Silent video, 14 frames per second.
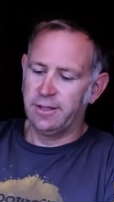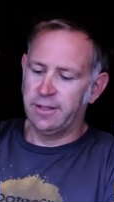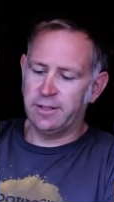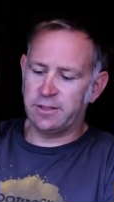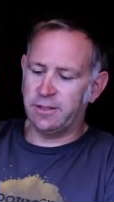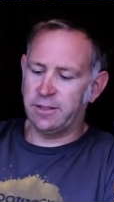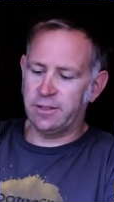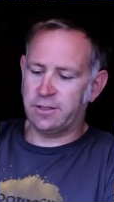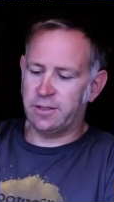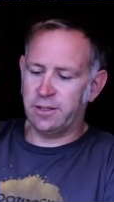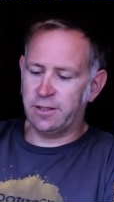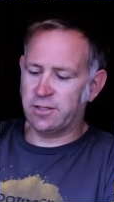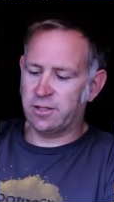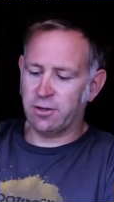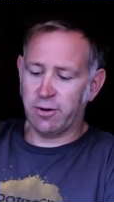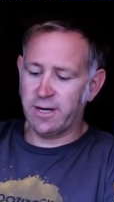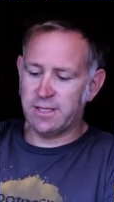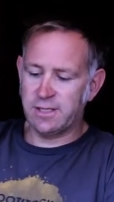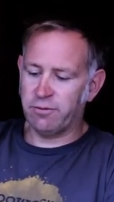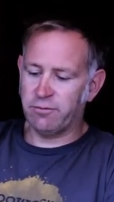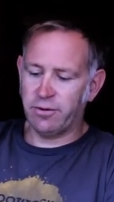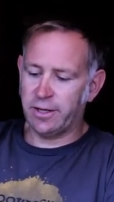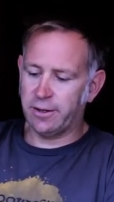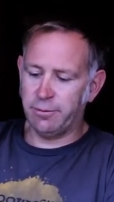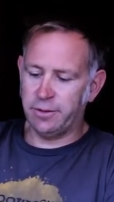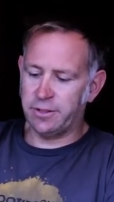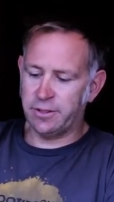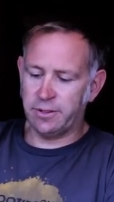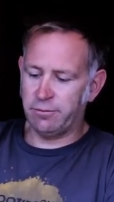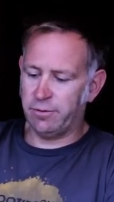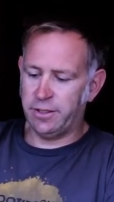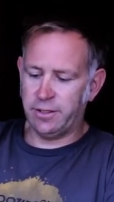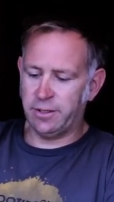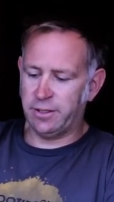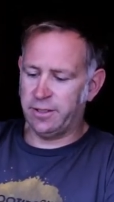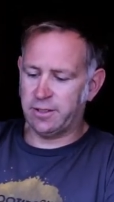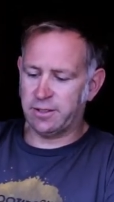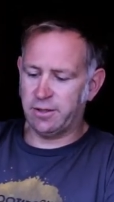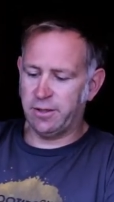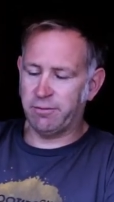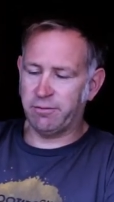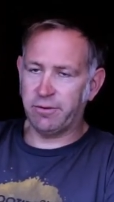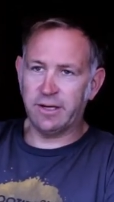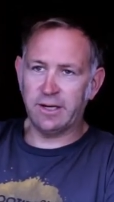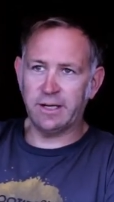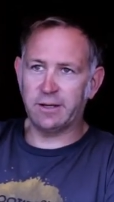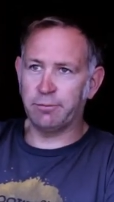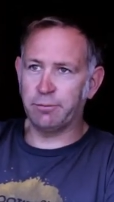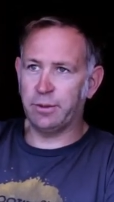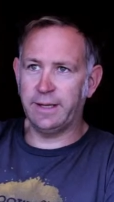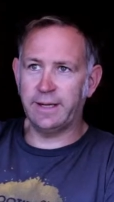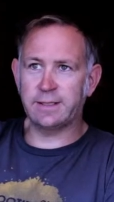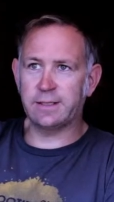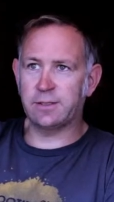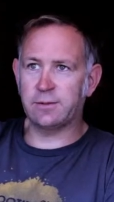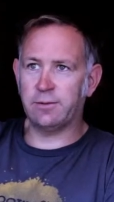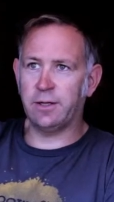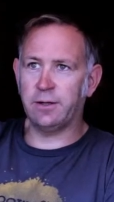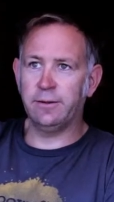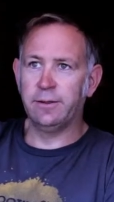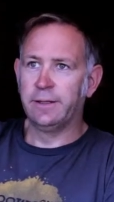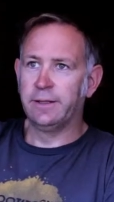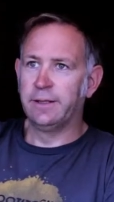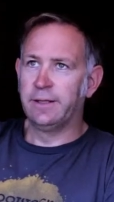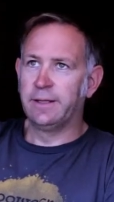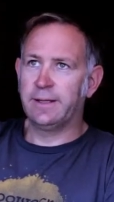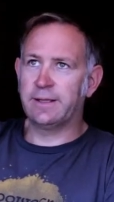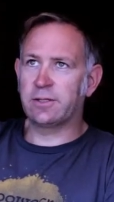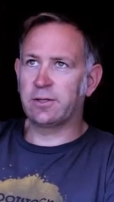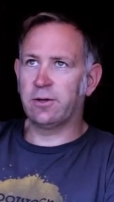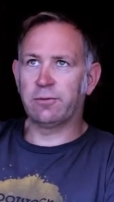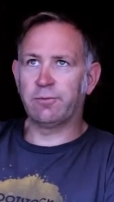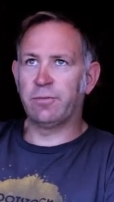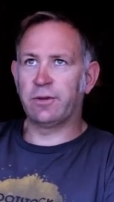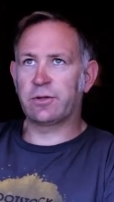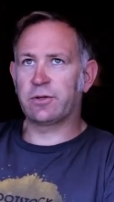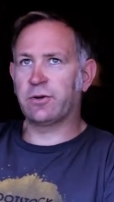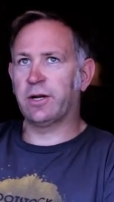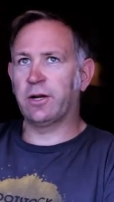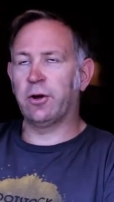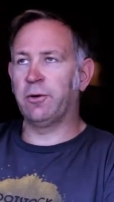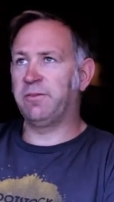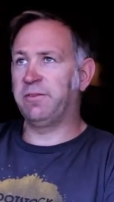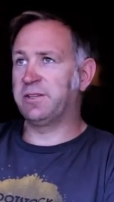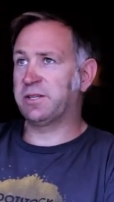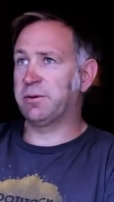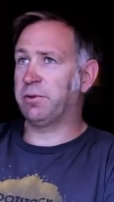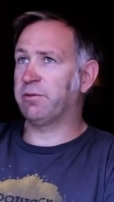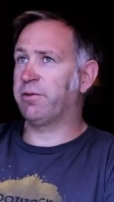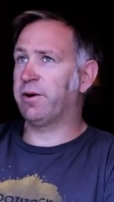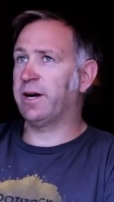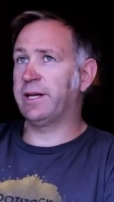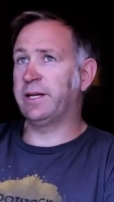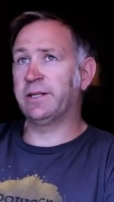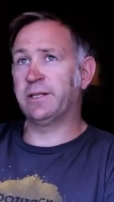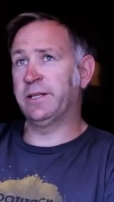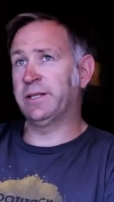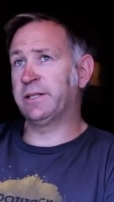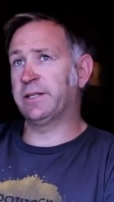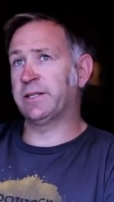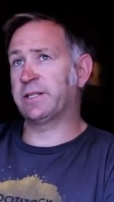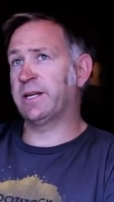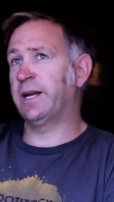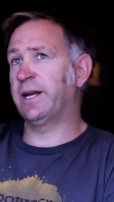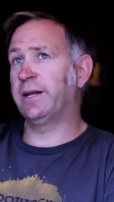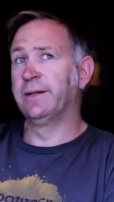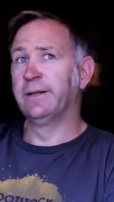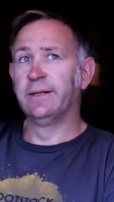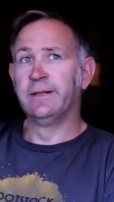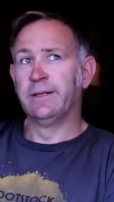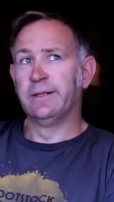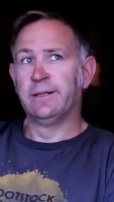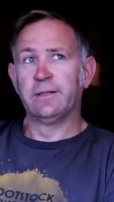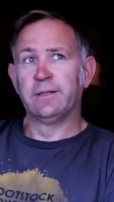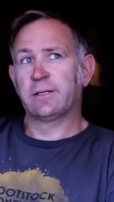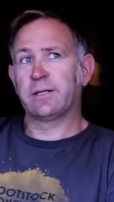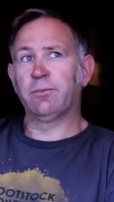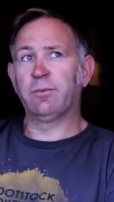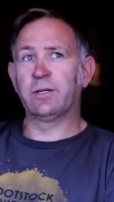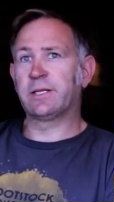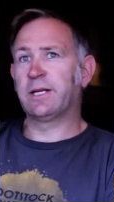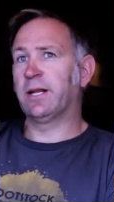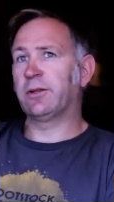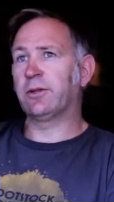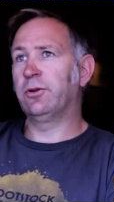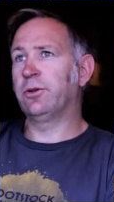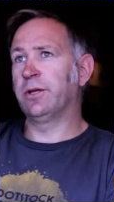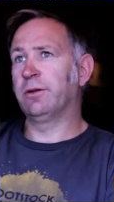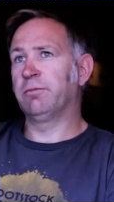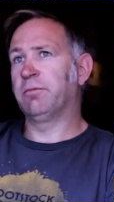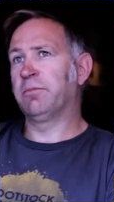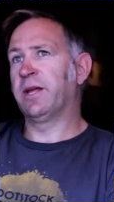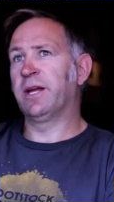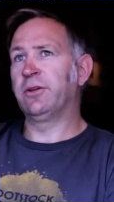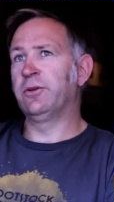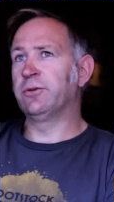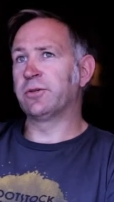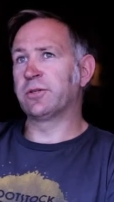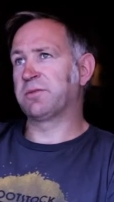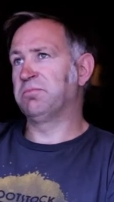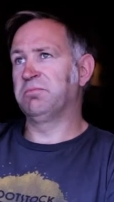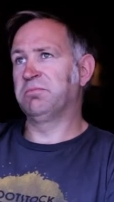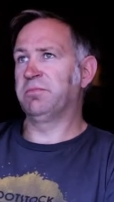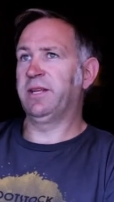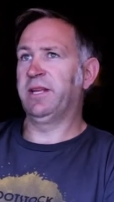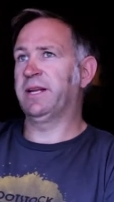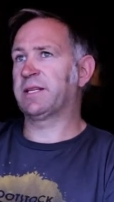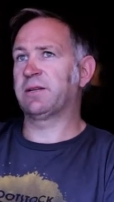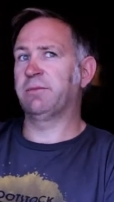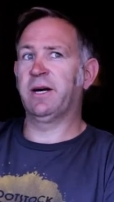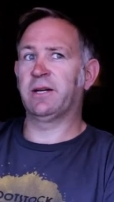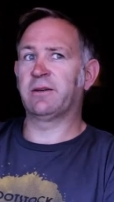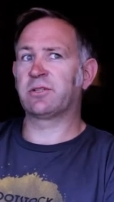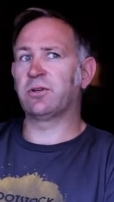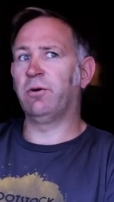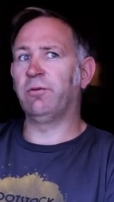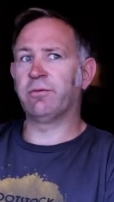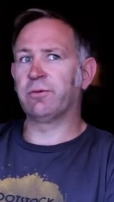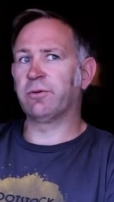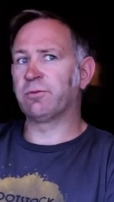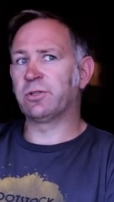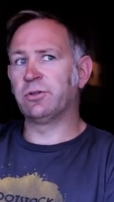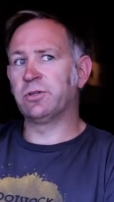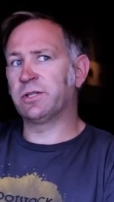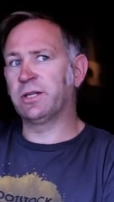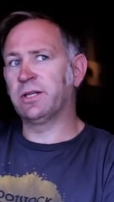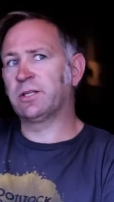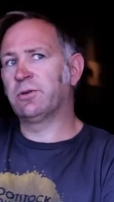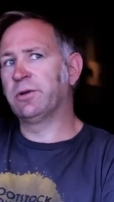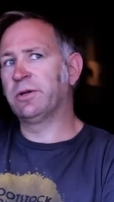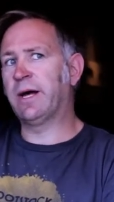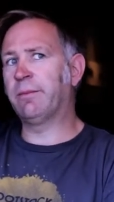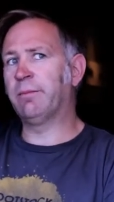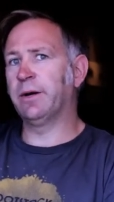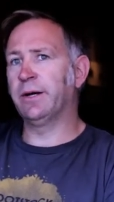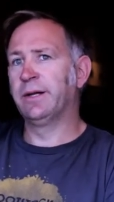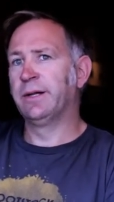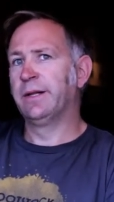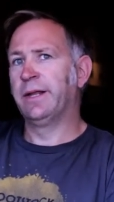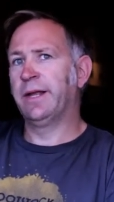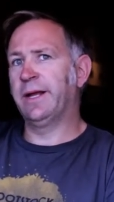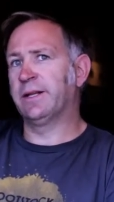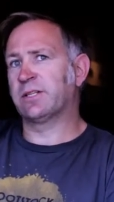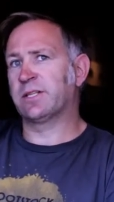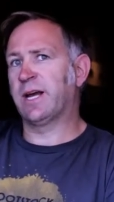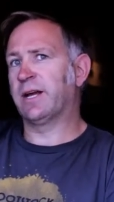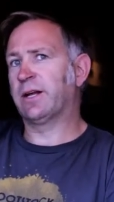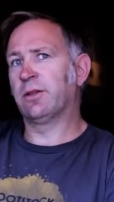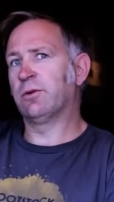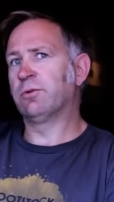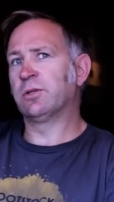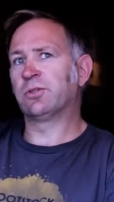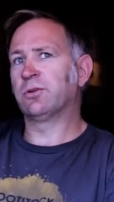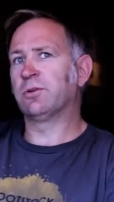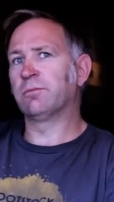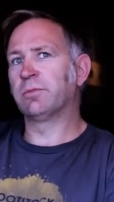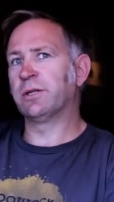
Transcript: it's a crazy environment, and it's infinitely complex as well. And so, trying to oversimplify it into, say, someone telling you that they use X amount of sulfur and reducing it to a number and saying that we shouldn't